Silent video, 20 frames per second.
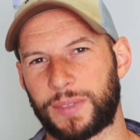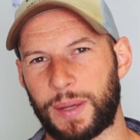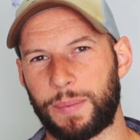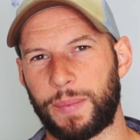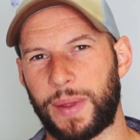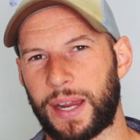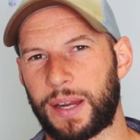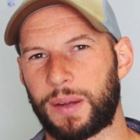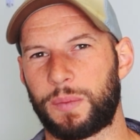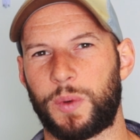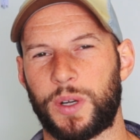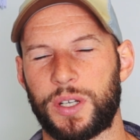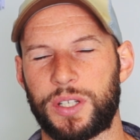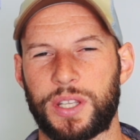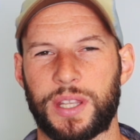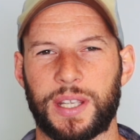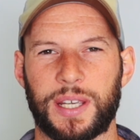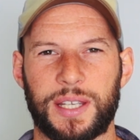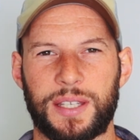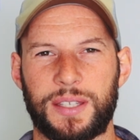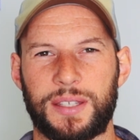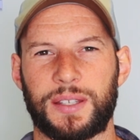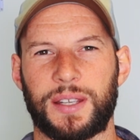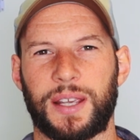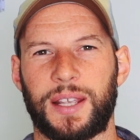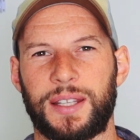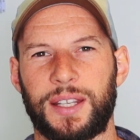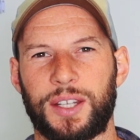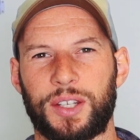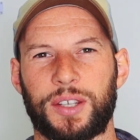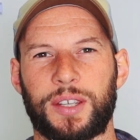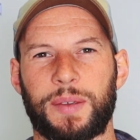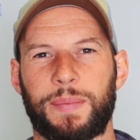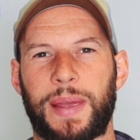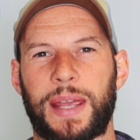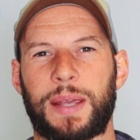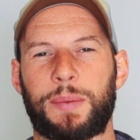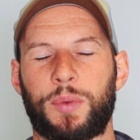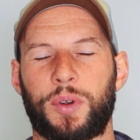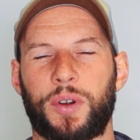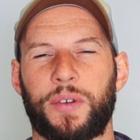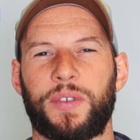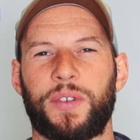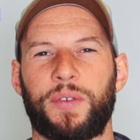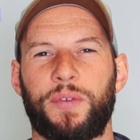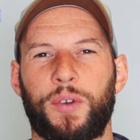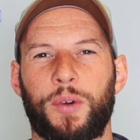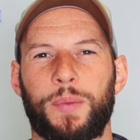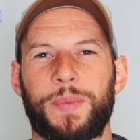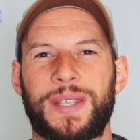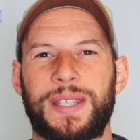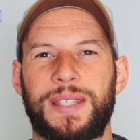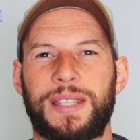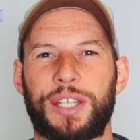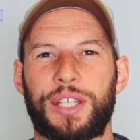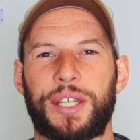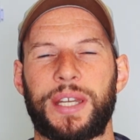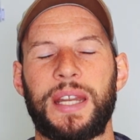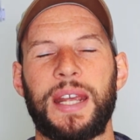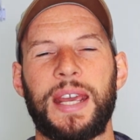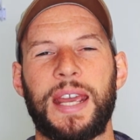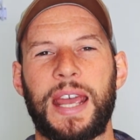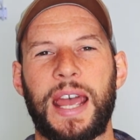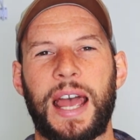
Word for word: Come back and watch this, and then you can make more of an informed decision.